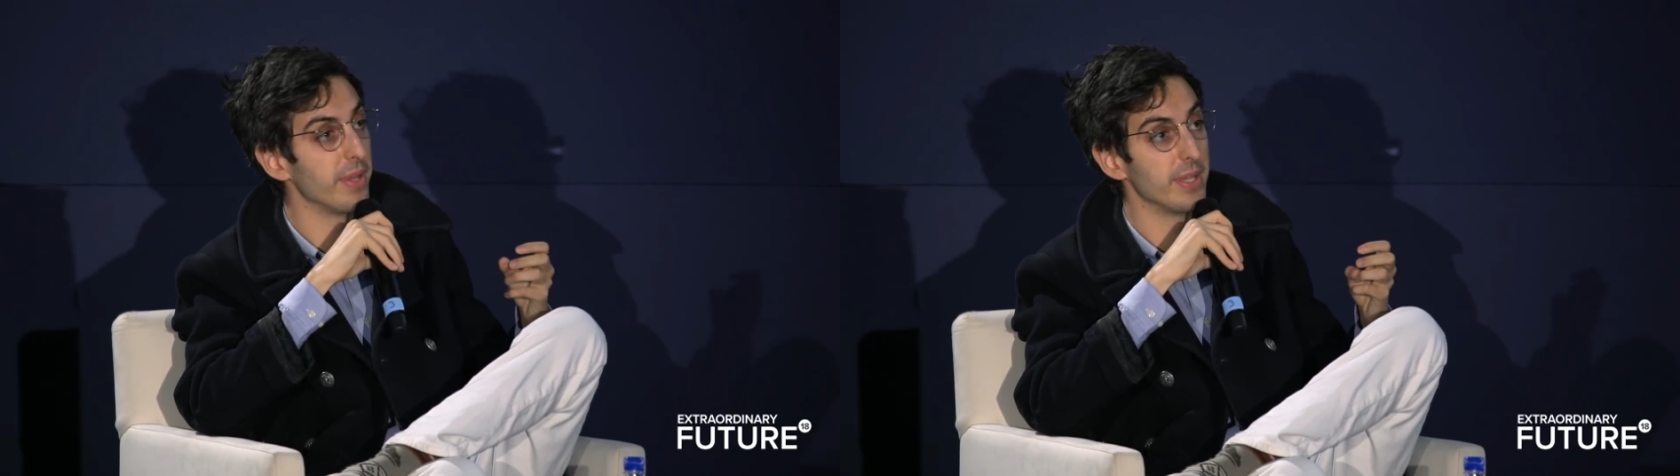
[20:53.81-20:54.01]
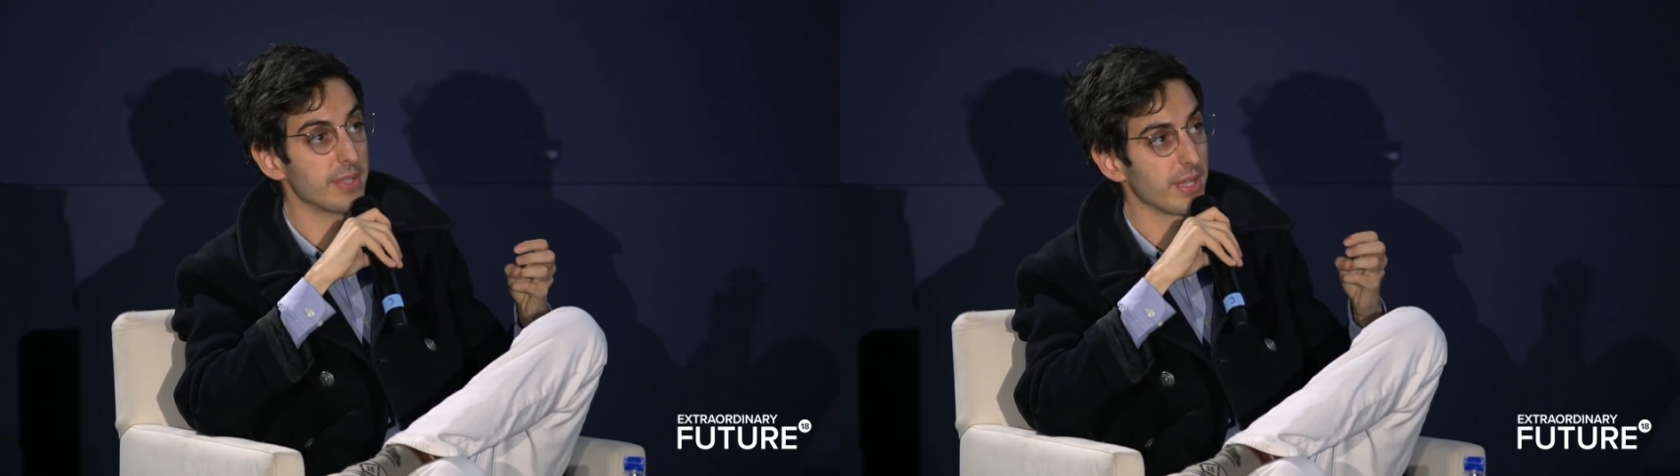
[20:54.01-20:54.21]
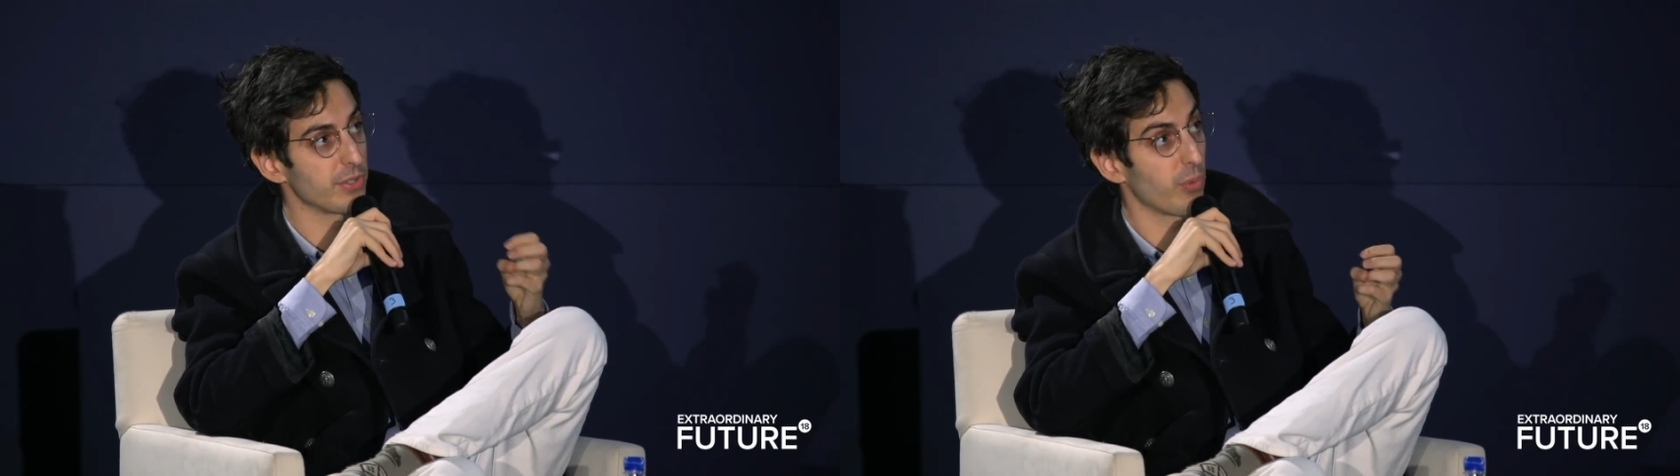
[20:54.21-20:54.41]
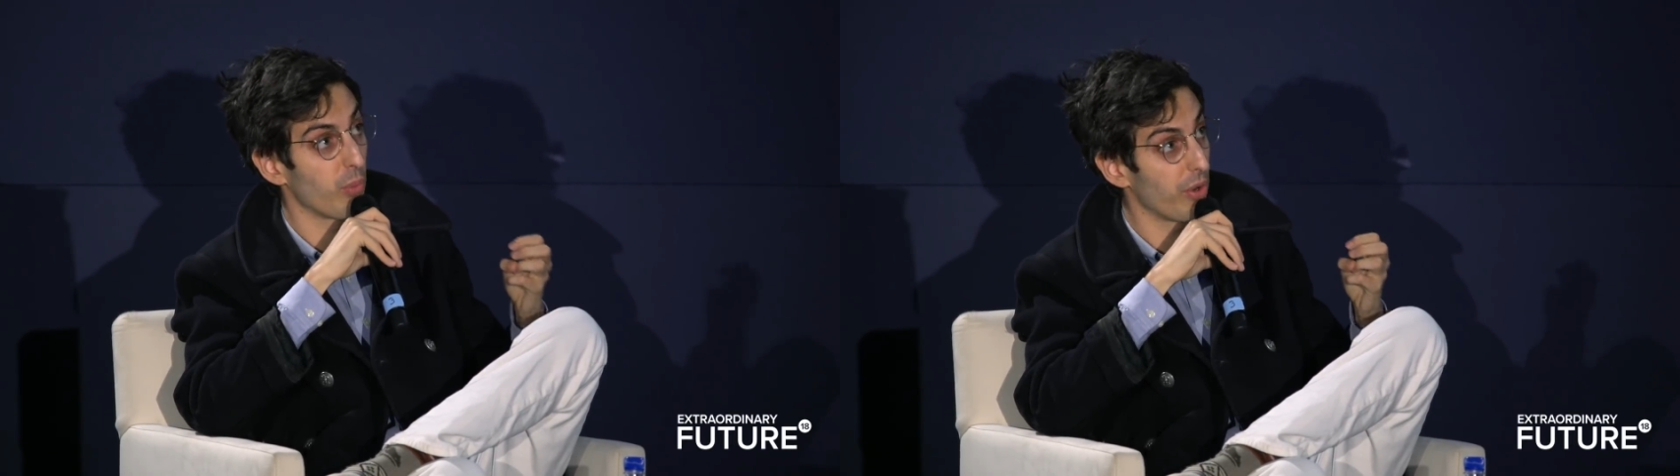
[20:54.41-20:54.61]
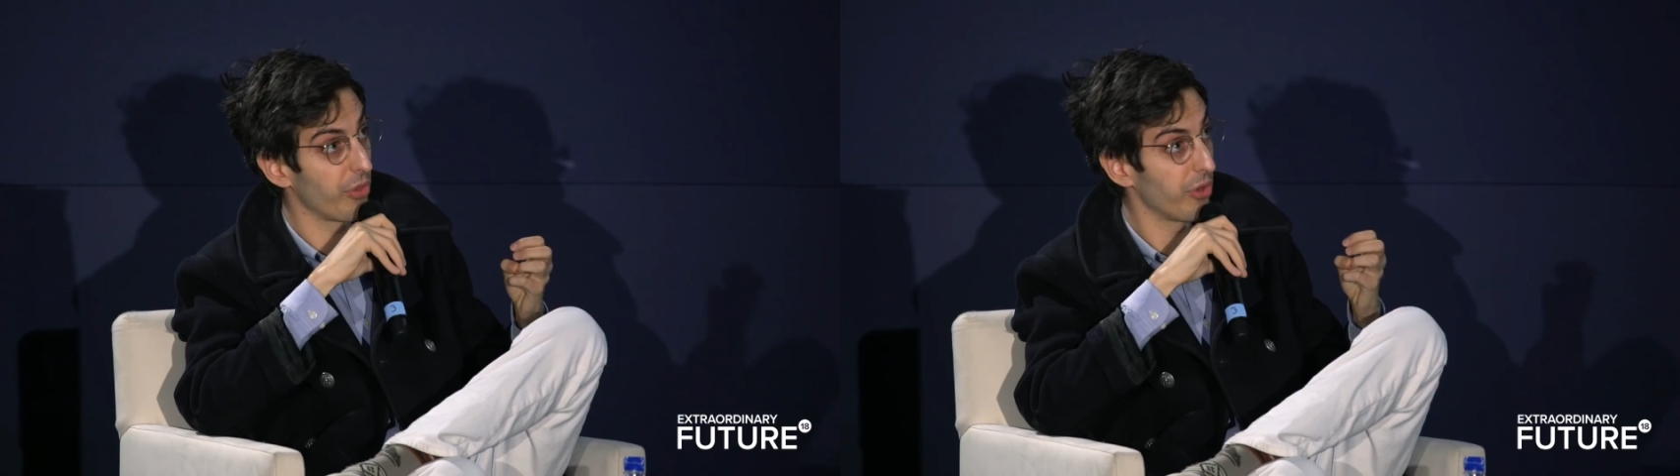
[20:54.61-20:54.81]
these things are
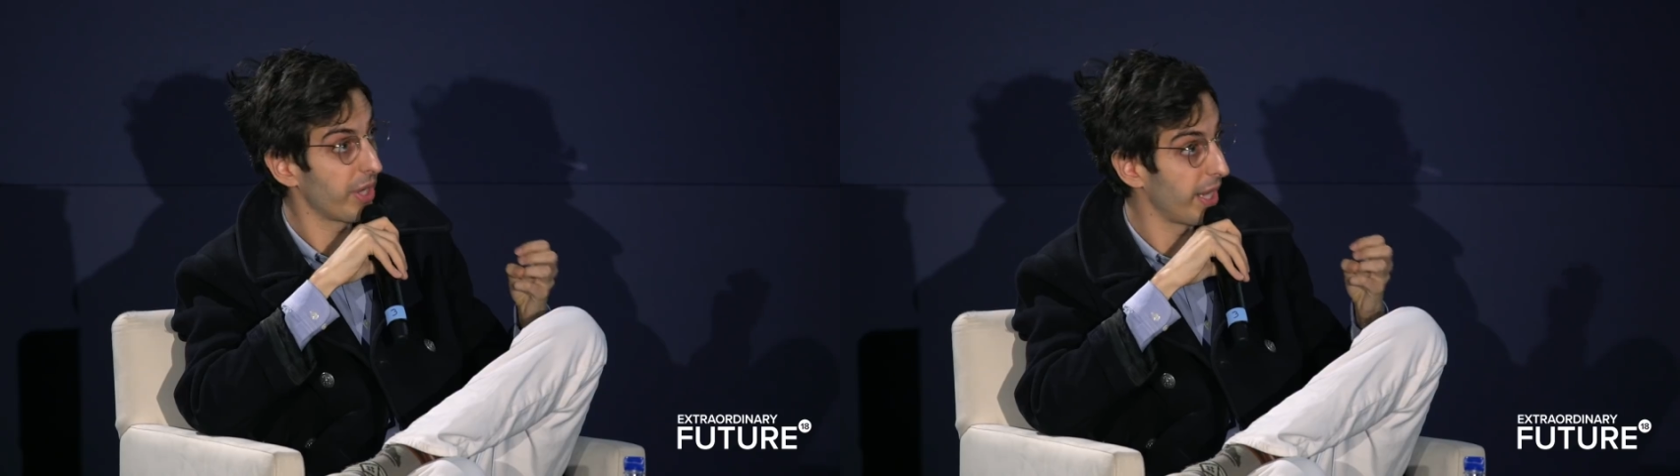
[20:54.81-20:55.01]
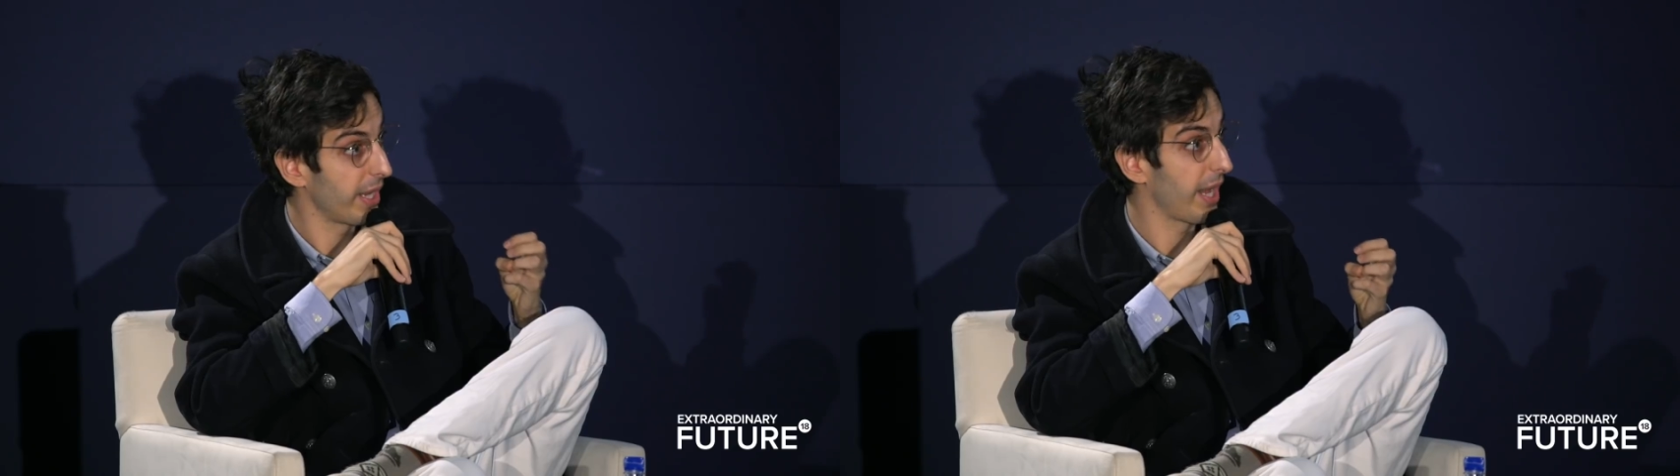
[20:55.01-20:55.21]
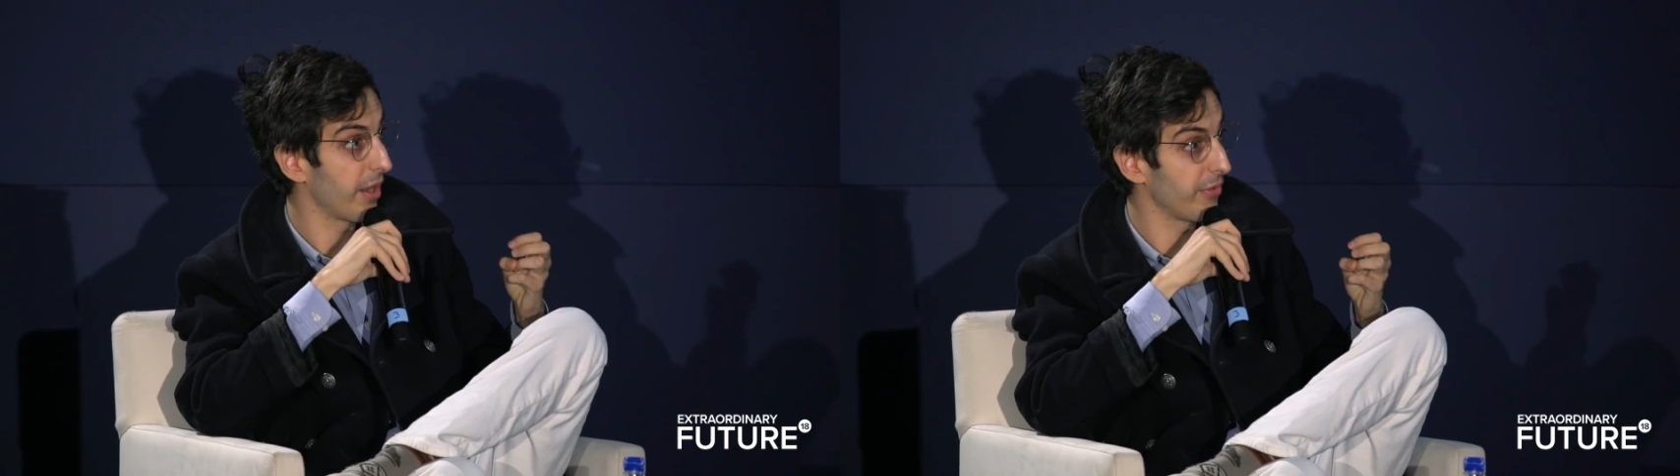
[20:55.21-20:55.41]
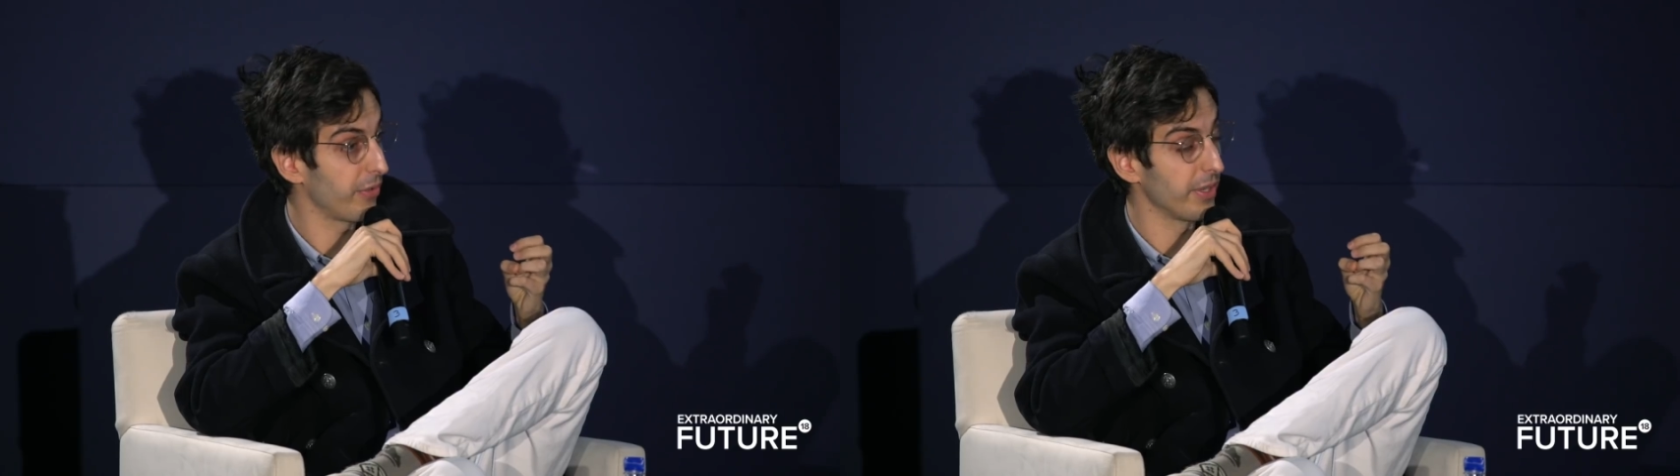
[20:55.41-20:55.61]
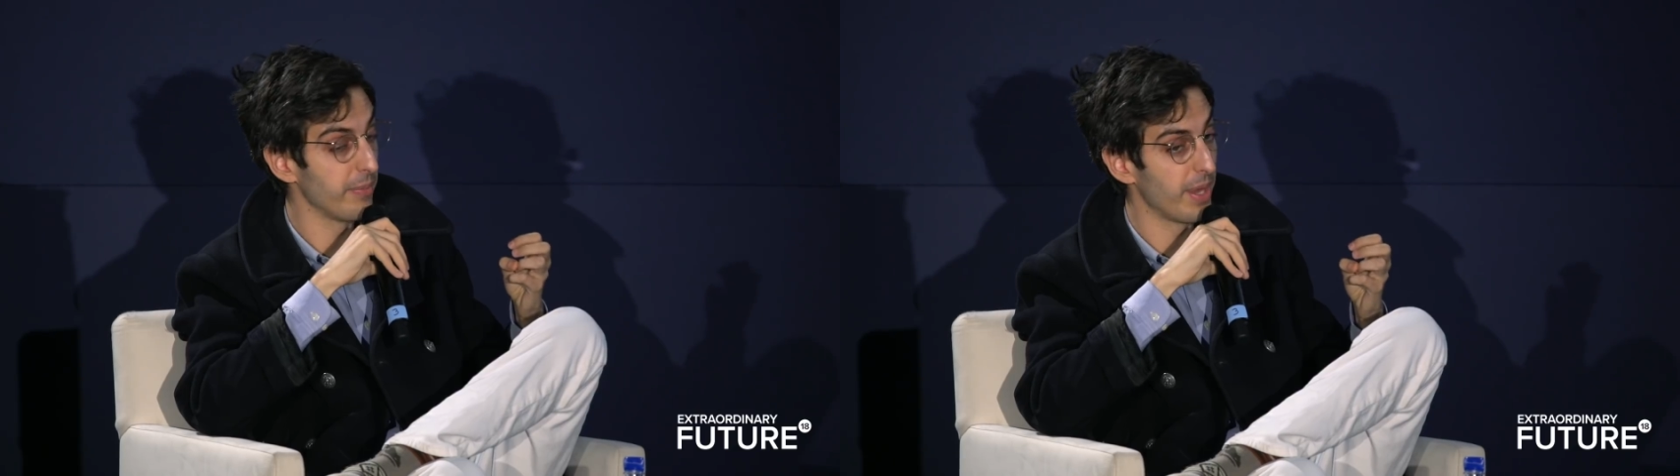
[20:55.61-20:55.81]
worth looking at carefully.